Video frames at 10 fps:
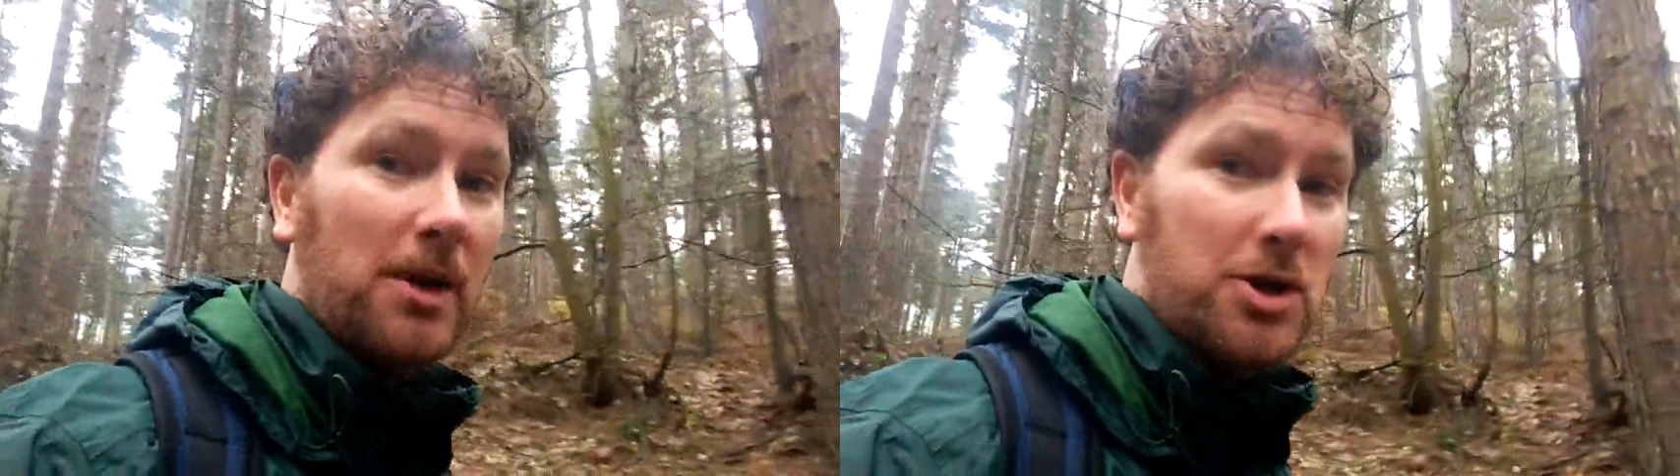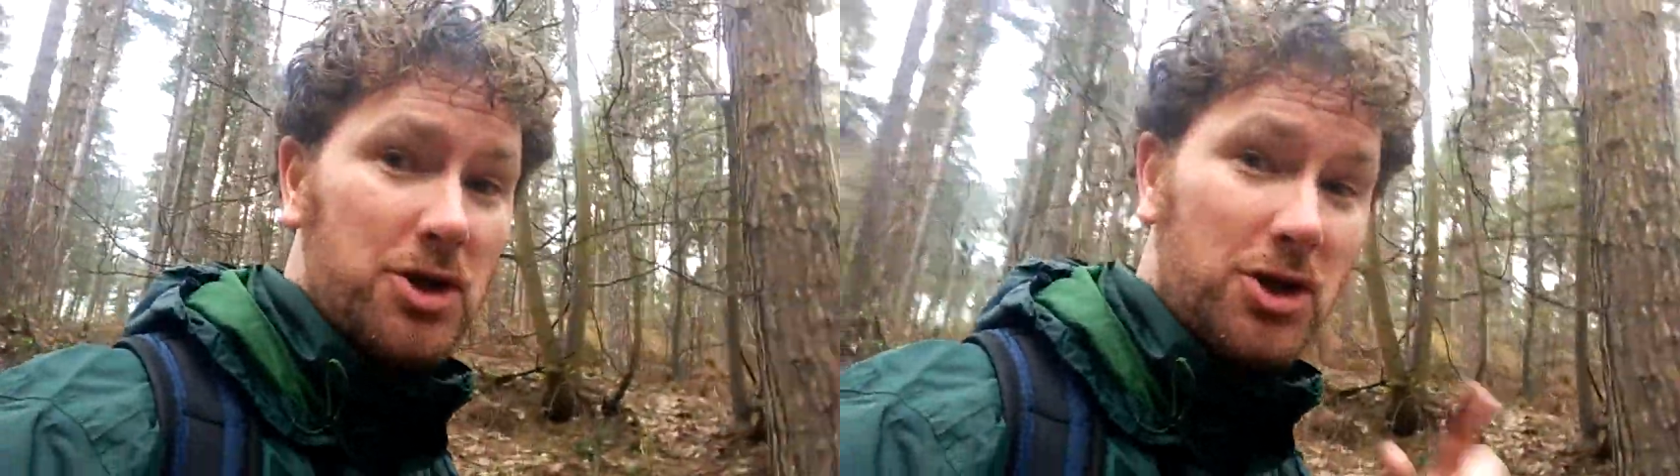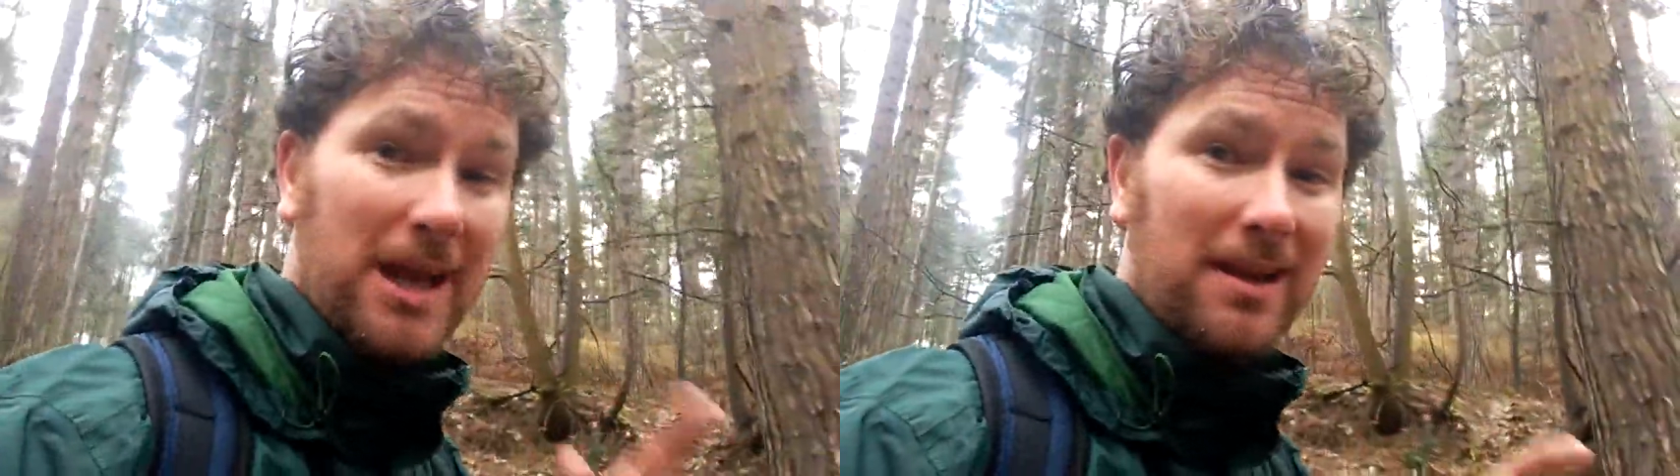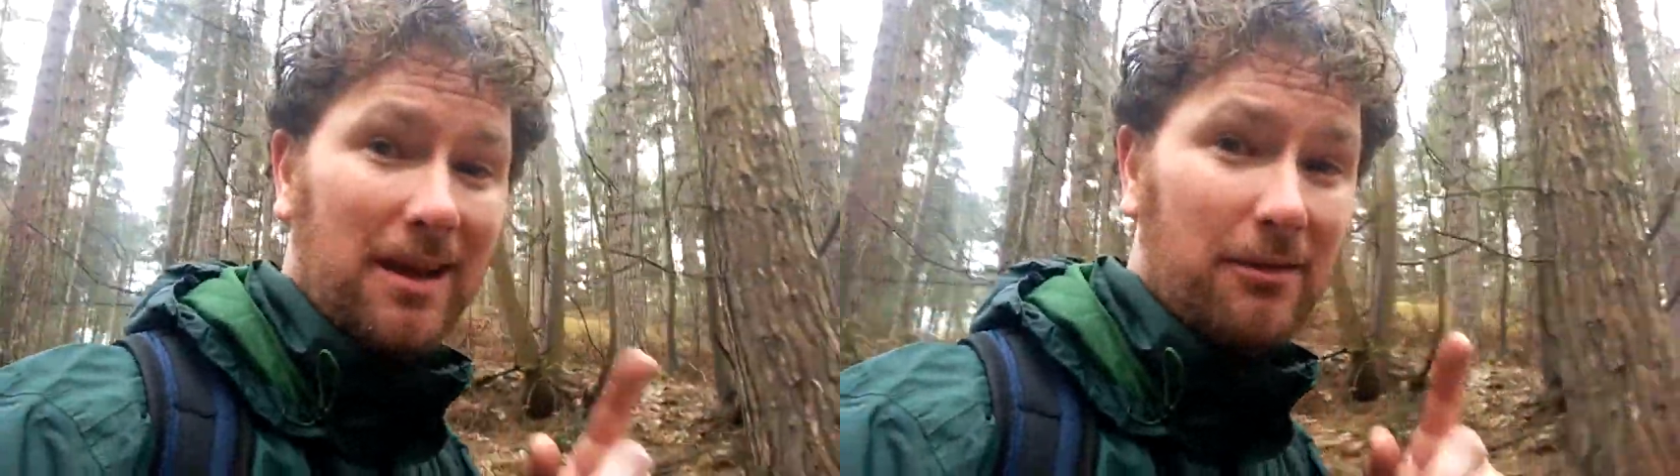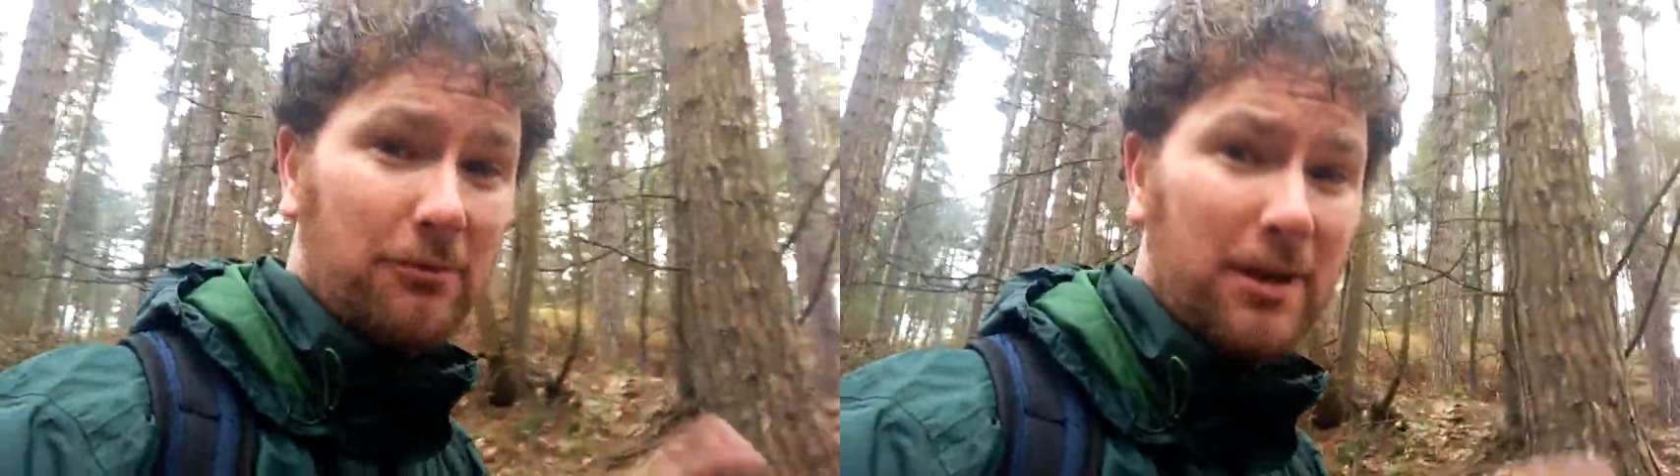
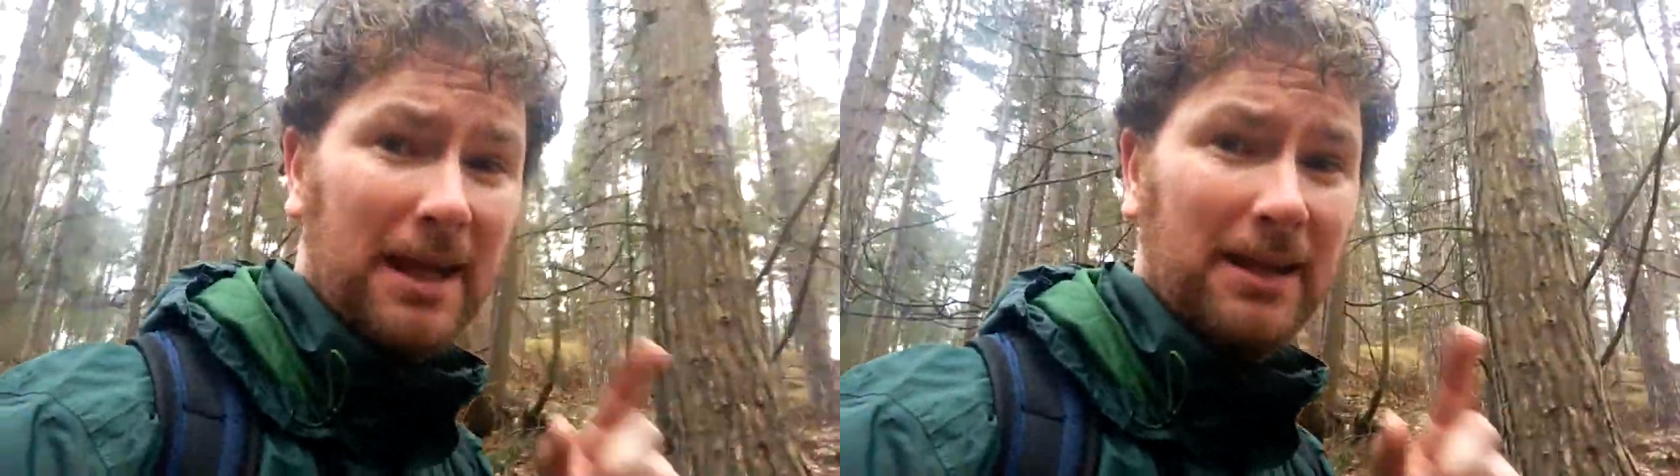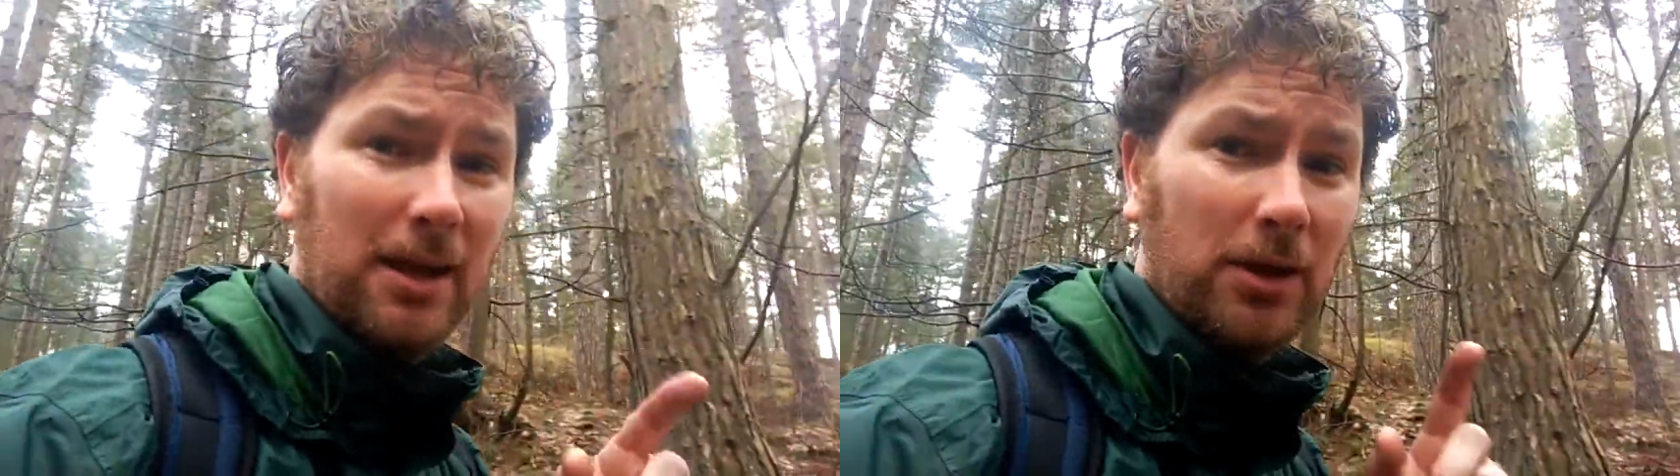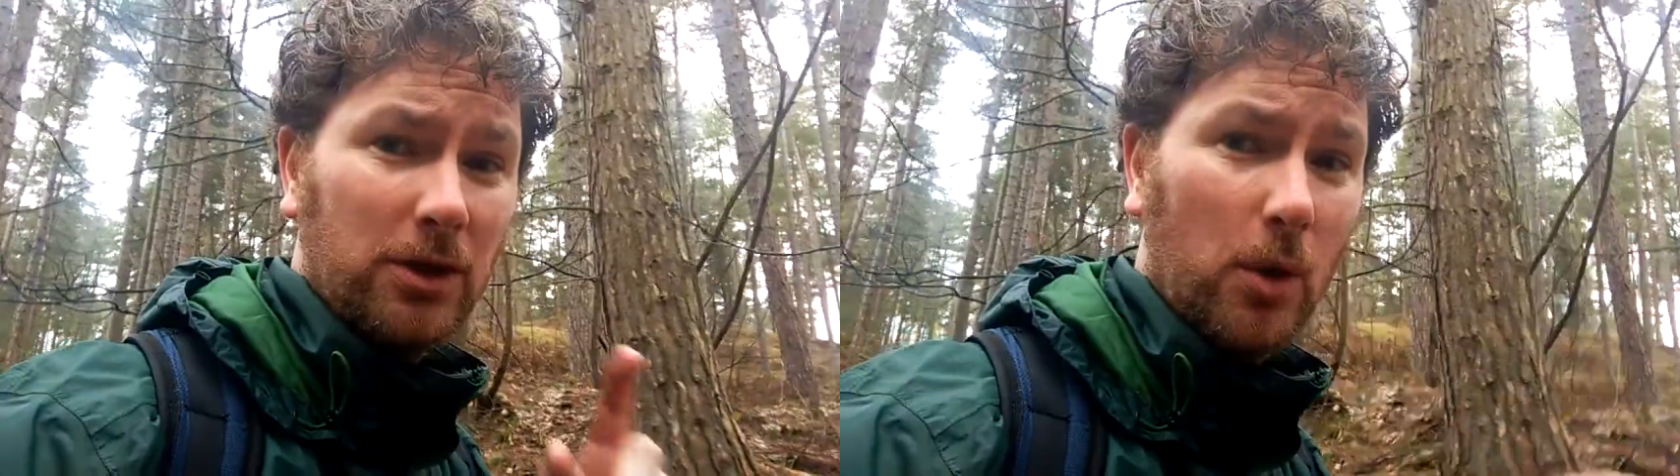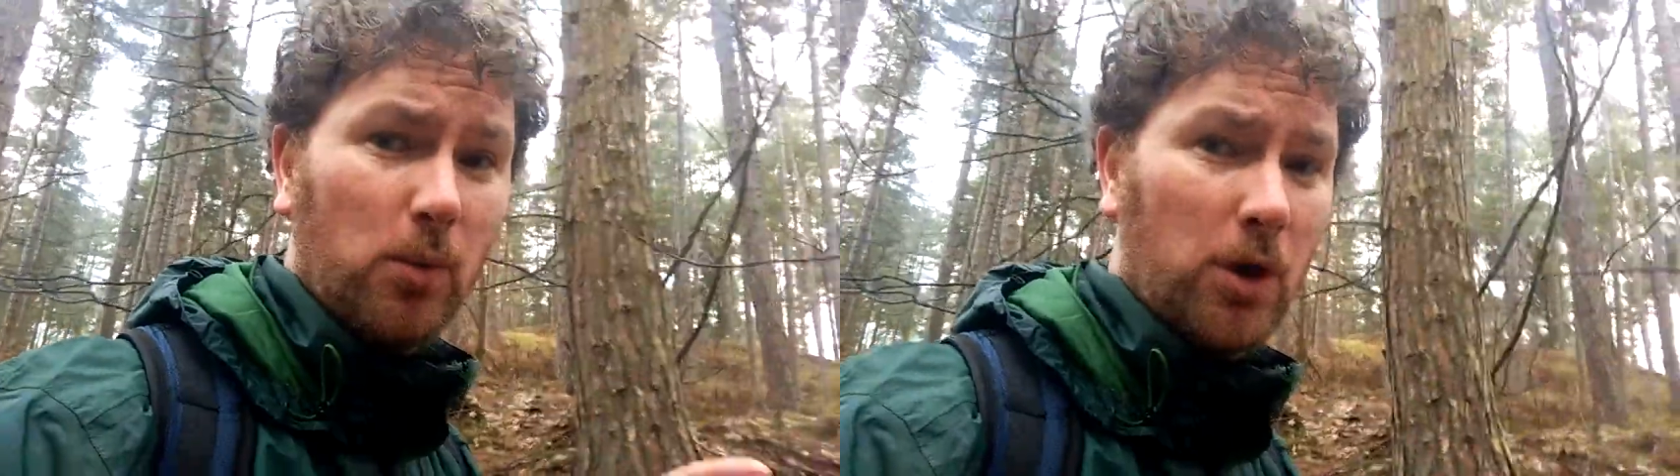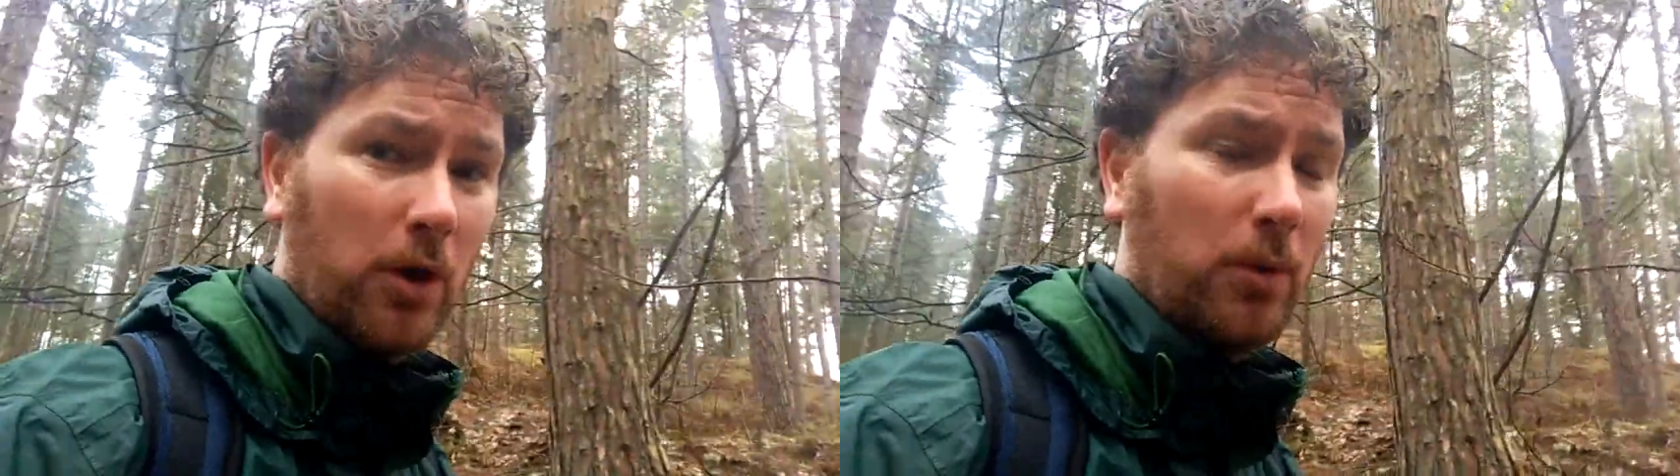
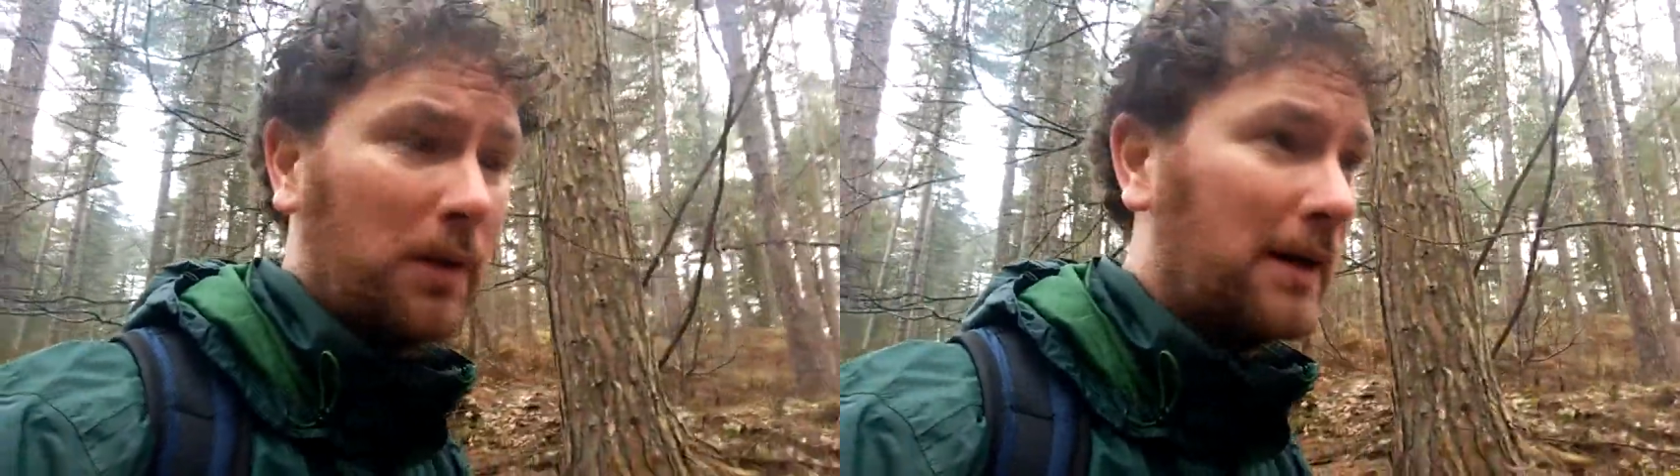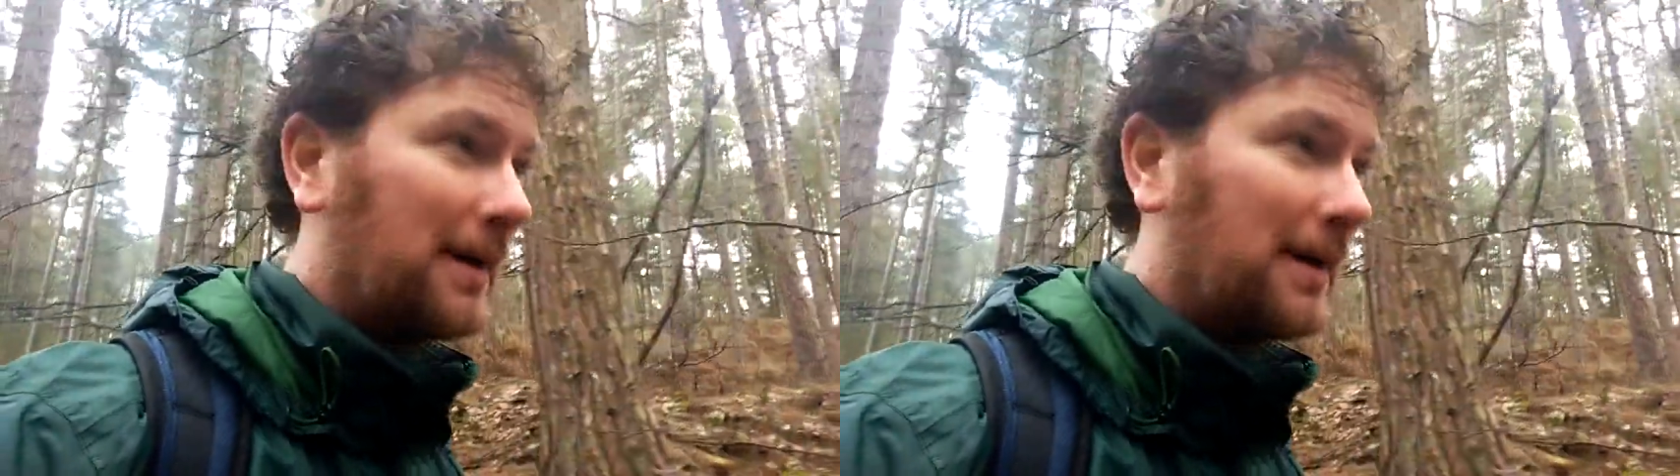Shinrin-Yoku,